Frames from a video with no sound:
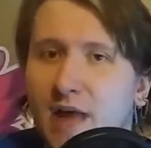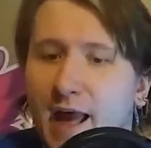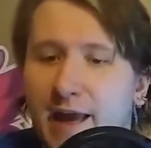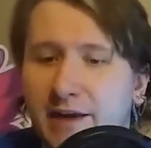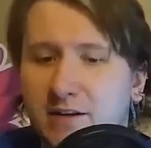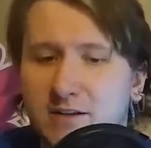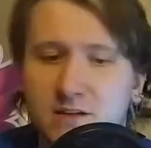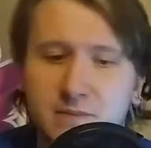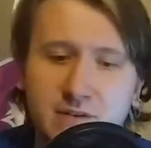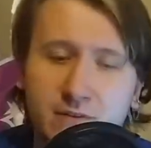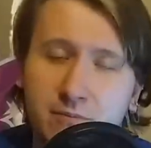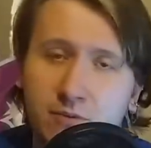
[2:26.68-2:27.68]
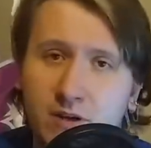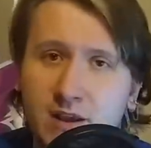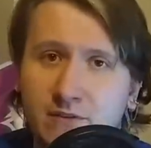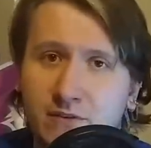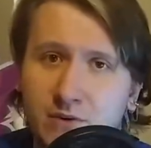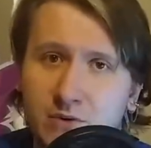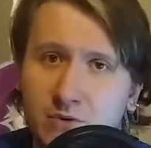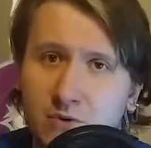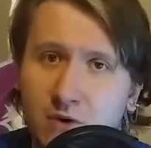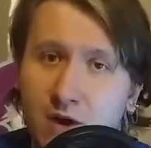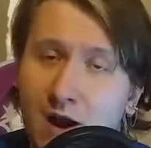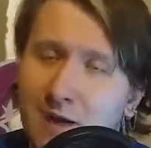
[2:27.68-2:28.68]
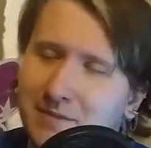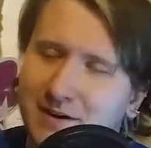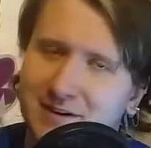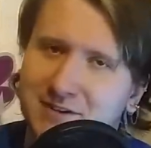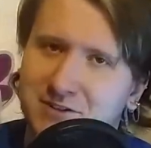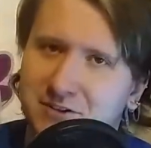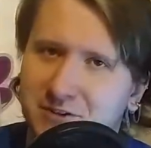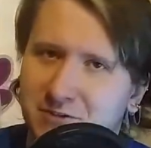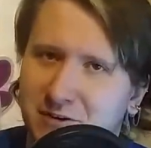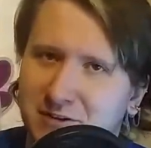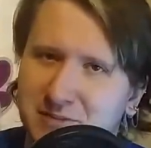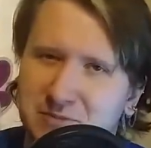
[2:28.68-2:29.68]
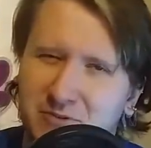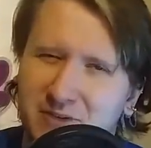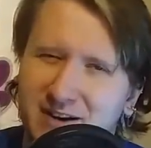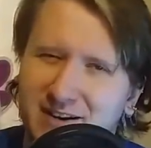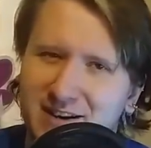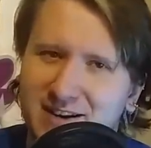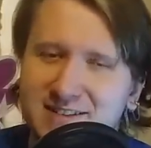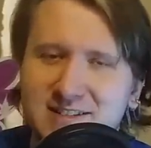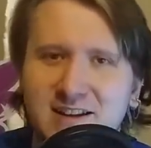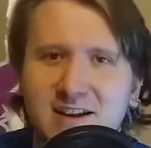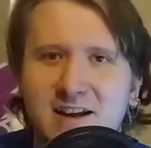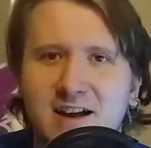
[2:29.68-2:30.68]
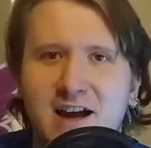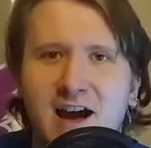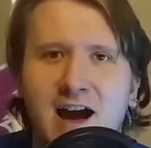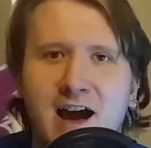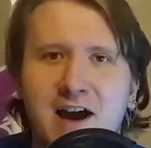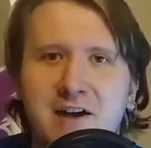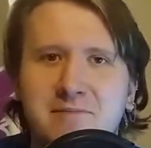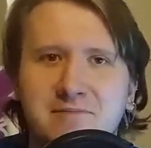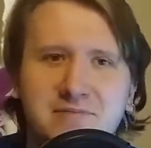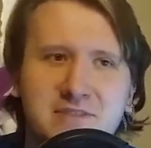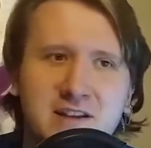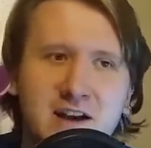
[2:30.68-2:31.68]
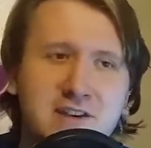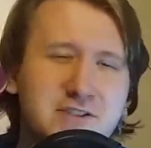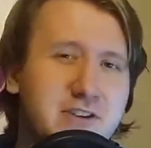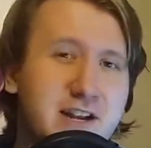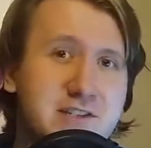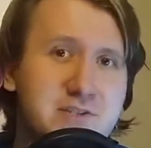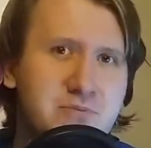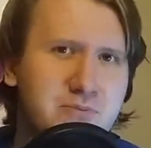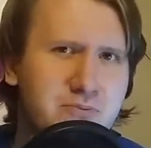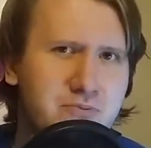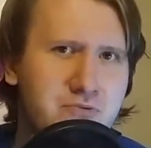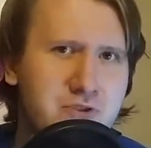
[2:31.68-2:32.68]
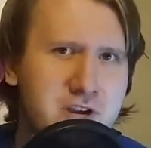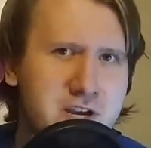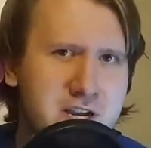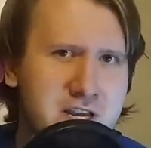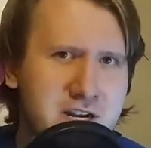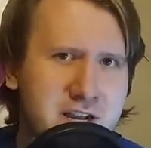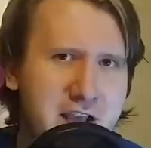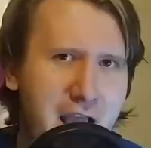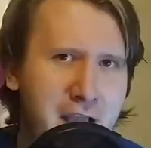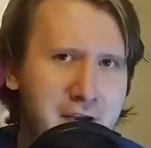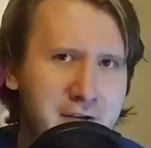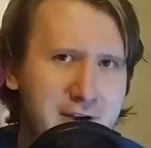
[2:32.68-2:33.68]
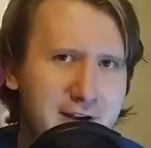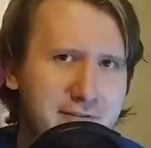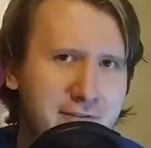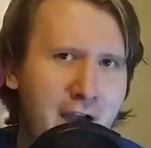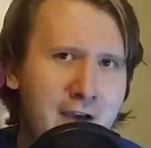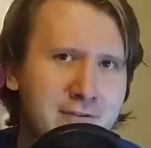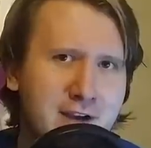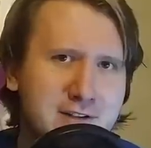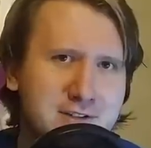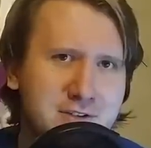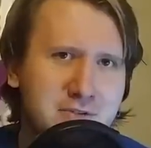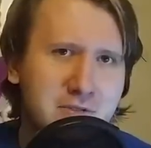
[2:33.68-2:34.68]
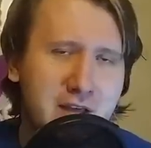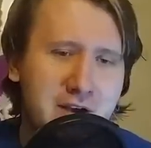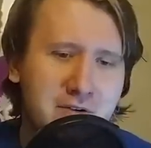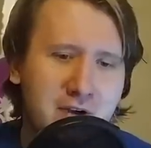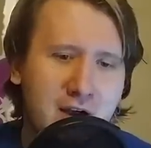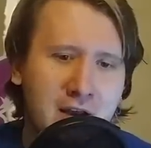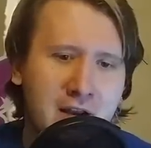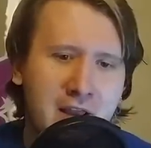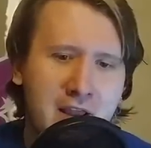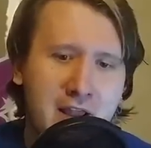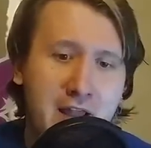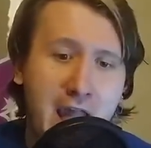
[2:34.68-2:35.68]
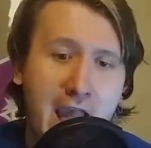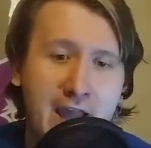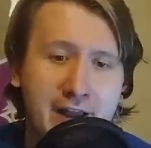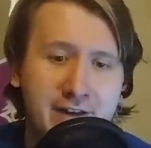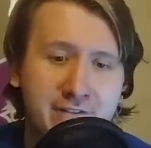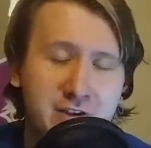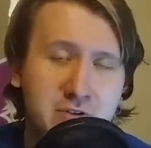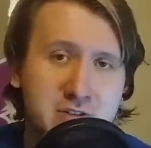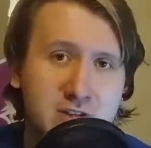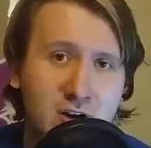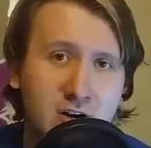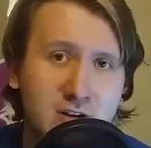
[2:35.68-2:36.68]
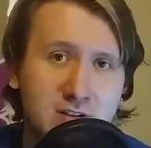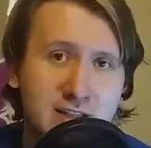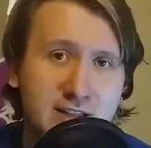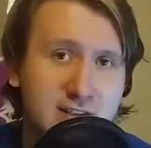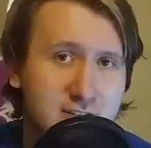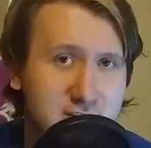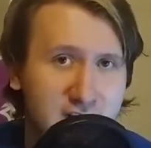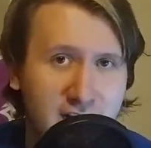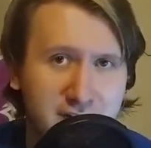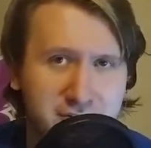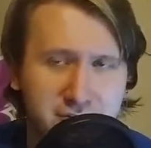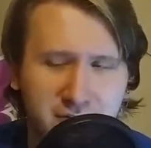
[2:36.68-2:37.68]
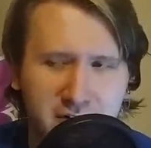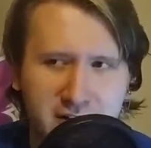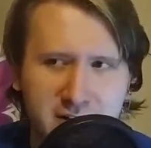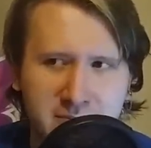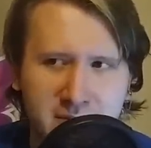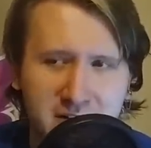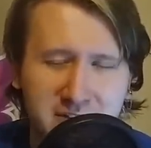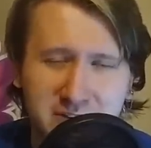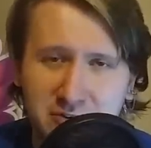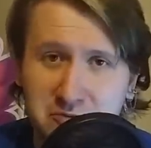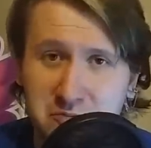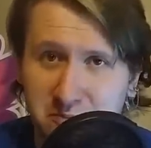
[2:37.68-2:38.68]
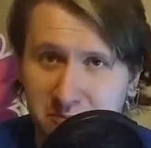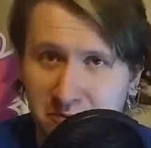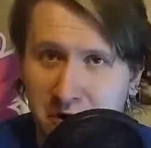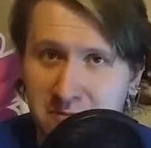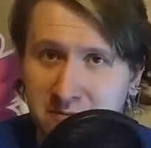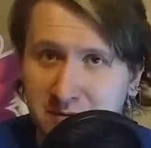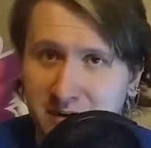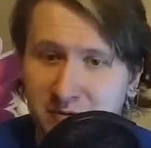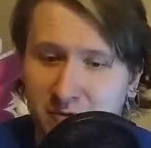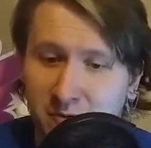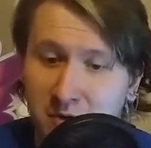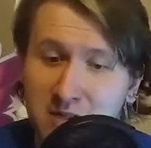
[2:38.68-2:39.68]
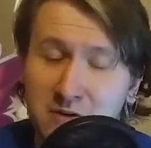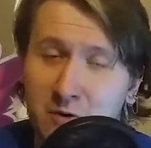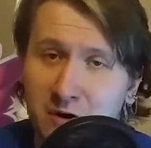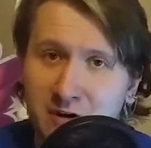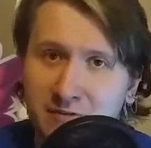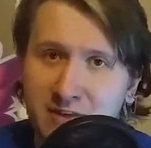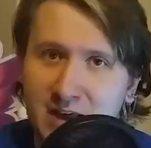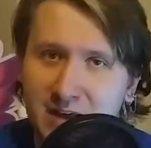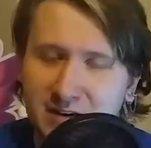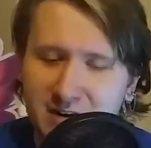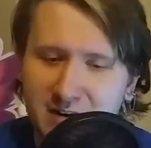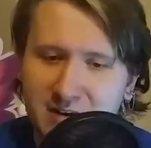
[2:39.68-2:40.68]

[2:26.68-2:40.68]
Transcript: And as a little bit of a preview, I'm not going to show you a clip quite yet, um, the Doctor gets pretty angry at Five Nights 2 later on, and if you saw the Thursday night stream, you probably were well aware of that,